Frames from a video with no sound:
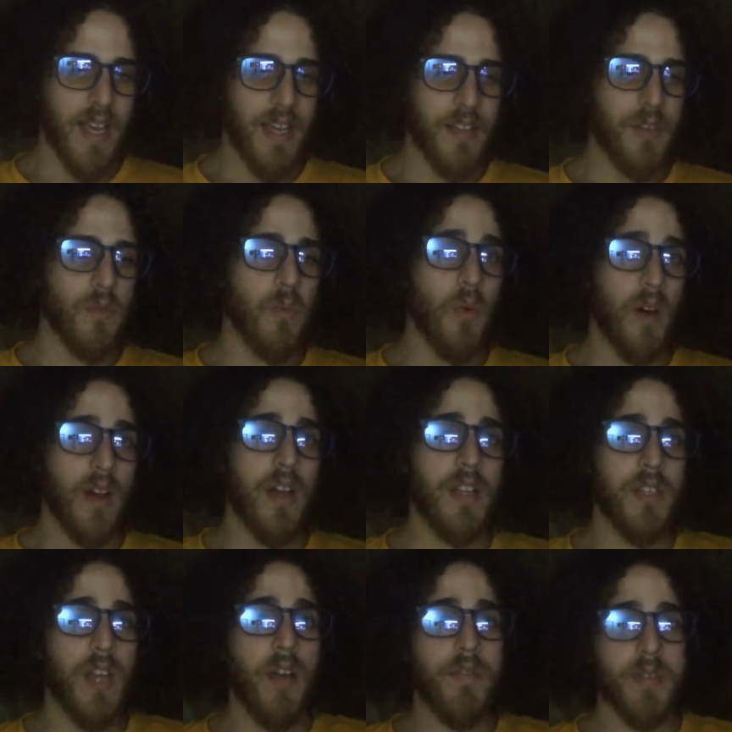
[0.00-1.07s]
and
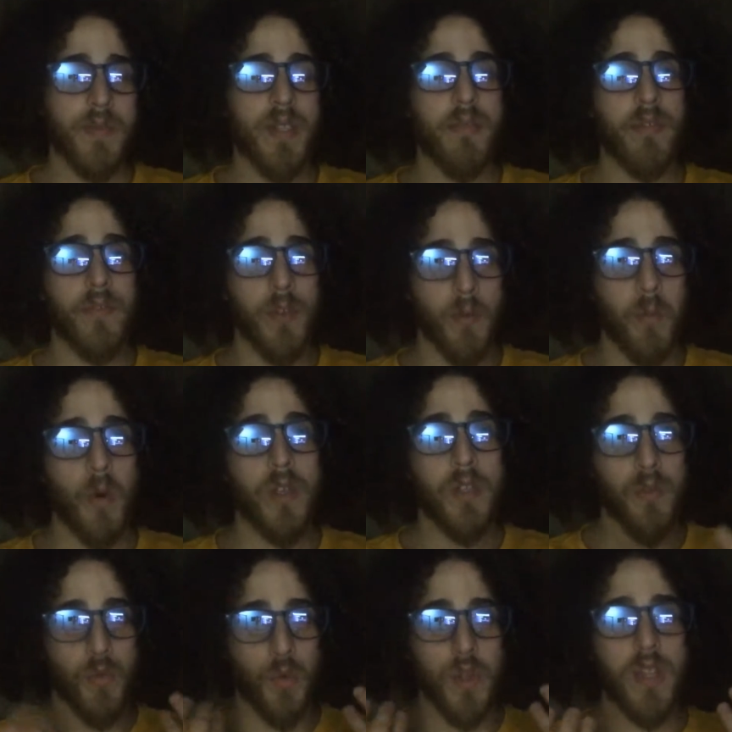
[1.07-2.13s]
you have a specific viewpoint
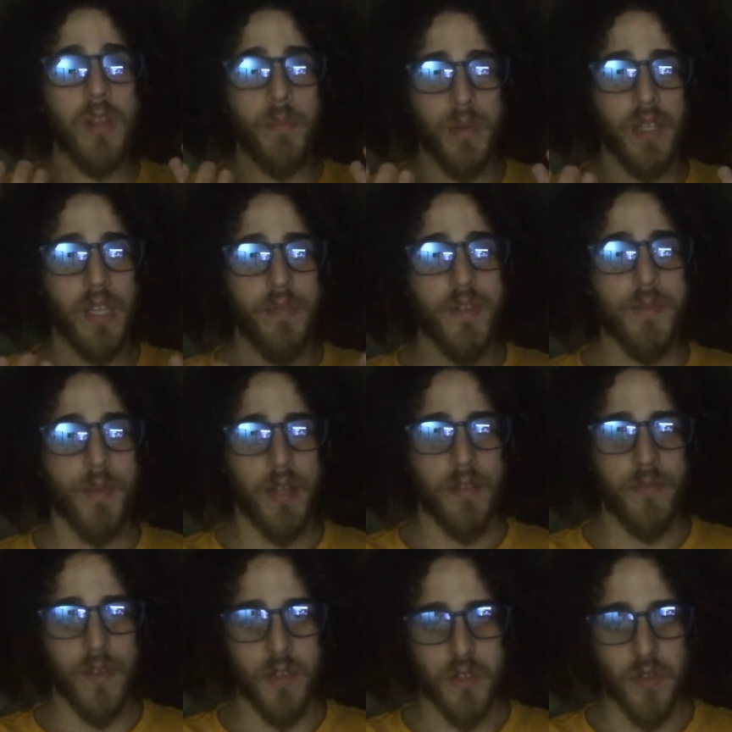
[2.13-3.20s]
you really believe is
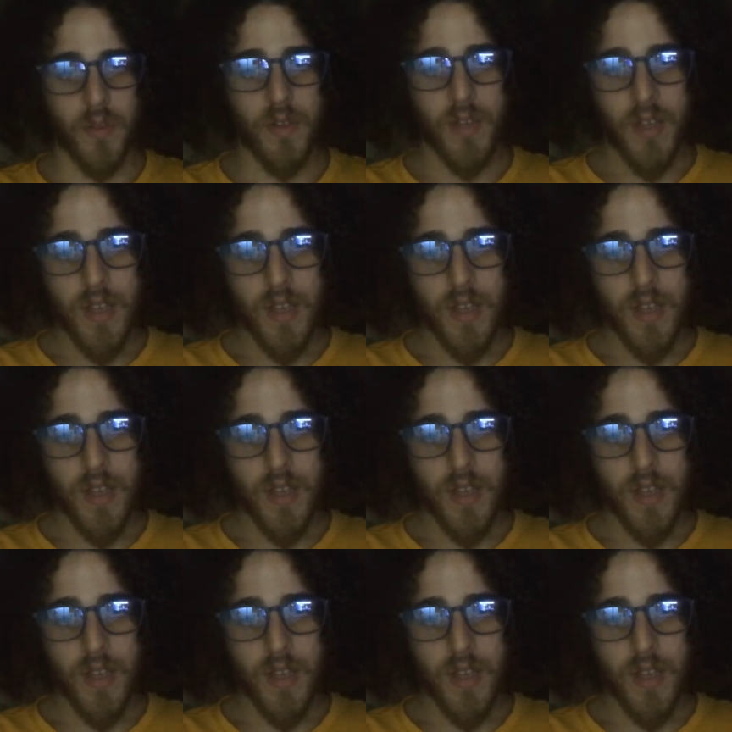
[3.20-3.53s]
beneficial,